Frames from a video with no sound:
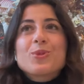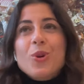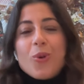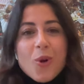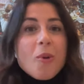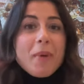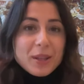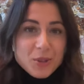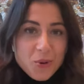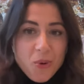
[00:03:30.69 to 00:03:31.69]
So going
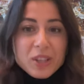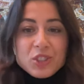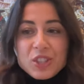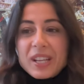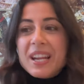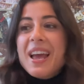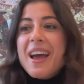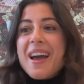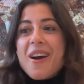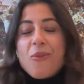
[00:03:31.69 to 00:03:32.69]
back to your question,
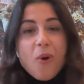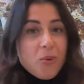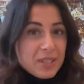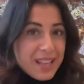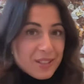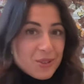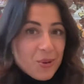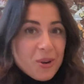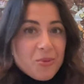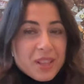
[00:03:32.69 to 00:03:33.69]
what was that
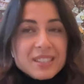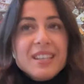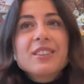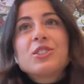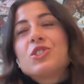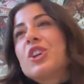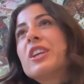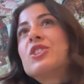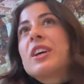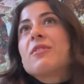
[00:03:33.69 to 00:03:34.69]
story with Intelligent
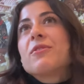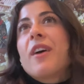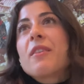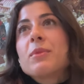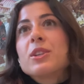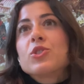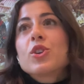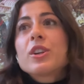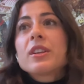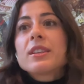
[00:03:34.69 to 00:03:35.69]
Change and 5 Minute
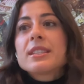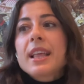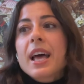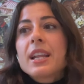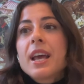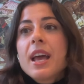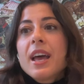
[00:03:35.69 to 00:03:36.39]
Journal is that,